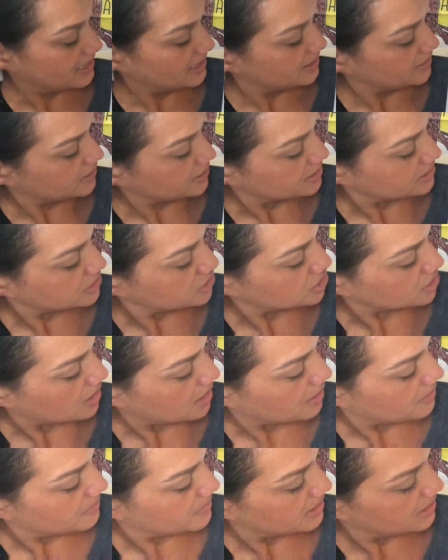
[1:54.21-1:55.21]
Good
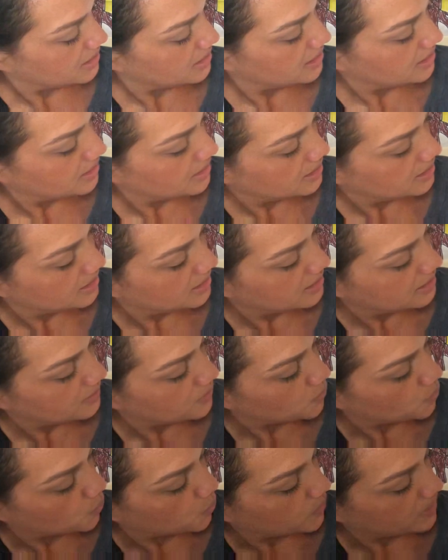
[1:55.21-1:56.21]
job.
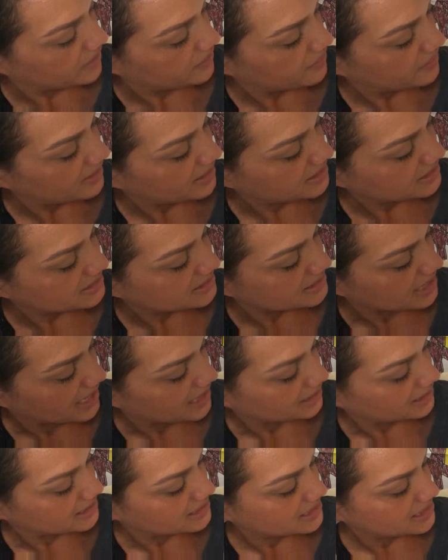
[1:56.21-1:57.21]
With a
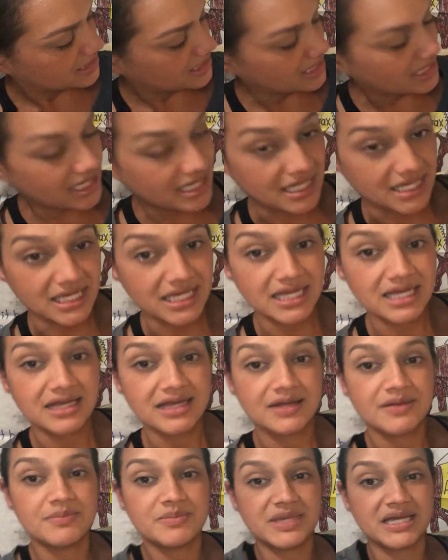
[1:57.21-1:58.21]
silent E.
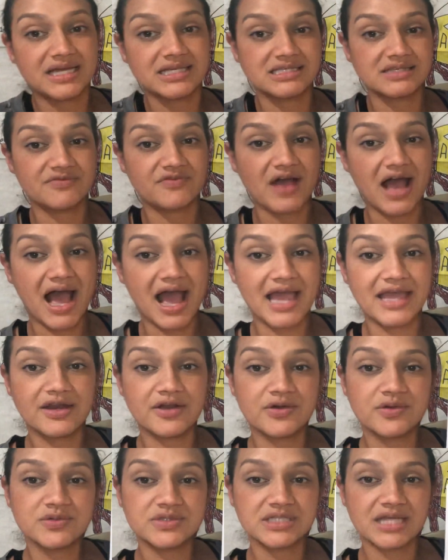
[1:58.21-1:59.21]
Because if I
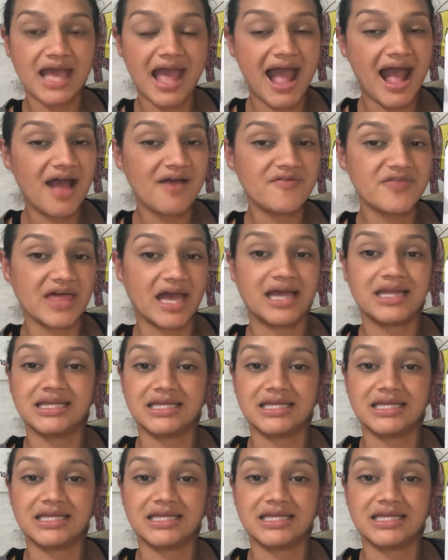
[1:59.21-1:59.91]
don't have that